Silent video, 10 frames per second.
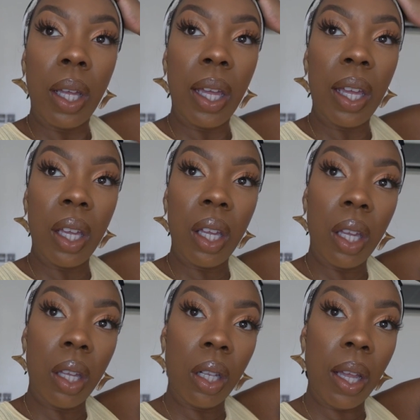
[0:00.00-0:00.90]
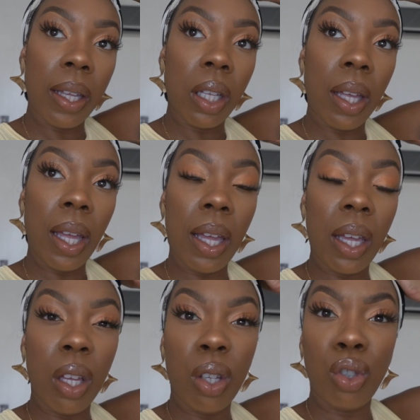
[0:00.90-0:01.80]

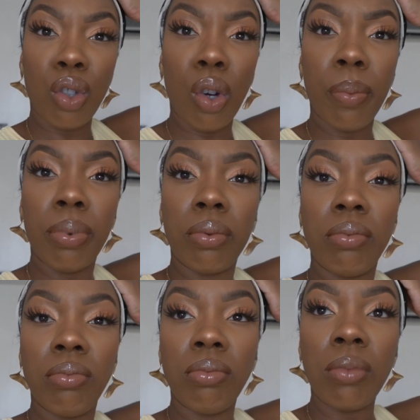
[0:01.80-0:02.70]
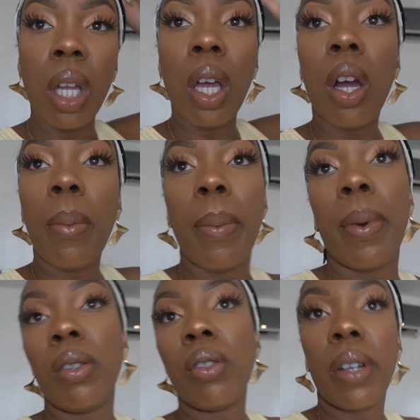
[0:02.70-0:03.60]
hair shop. Can't
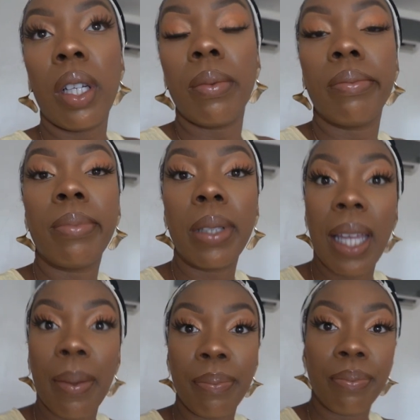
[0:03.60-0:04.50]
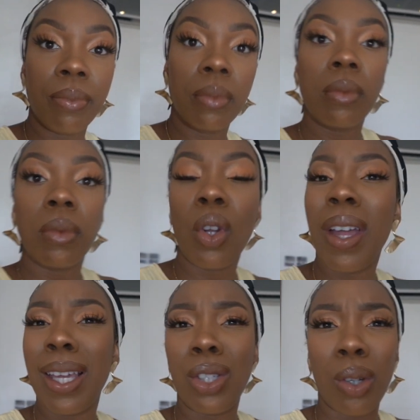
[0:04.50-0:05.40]
remember, sorry. But yeah, not
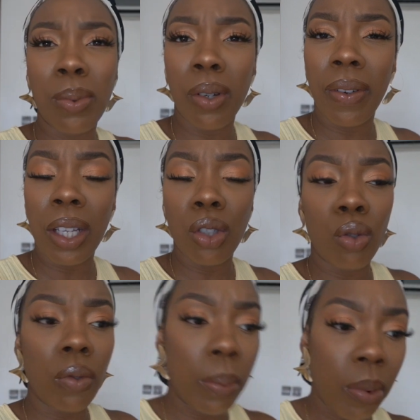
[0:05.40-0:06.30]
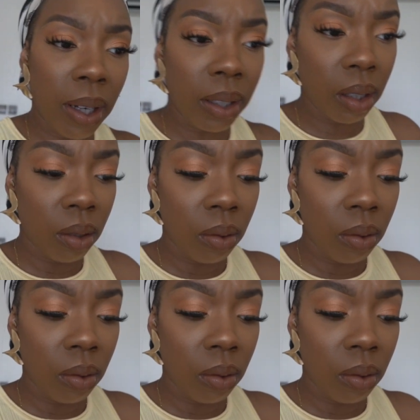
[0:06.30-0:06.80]
hair shop, sorry, a jewellery brand.